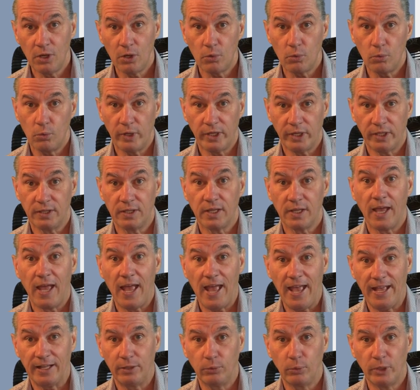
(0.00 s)
with
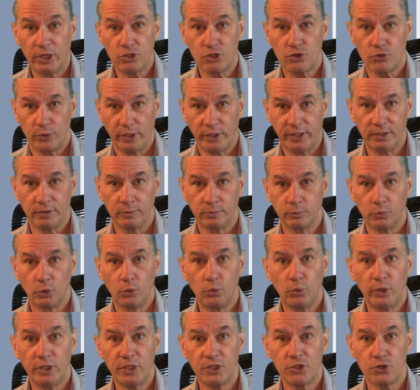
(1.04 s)
at which rhythm
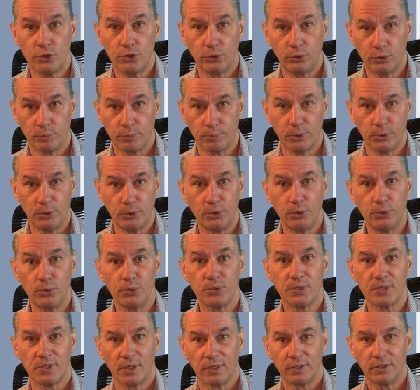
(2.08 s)
we should
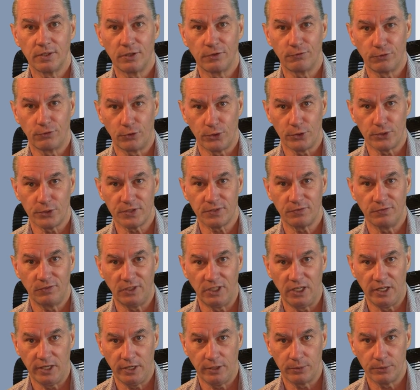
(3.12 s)
produce the first
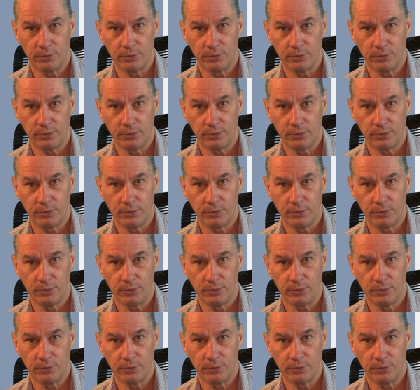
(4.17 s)
video.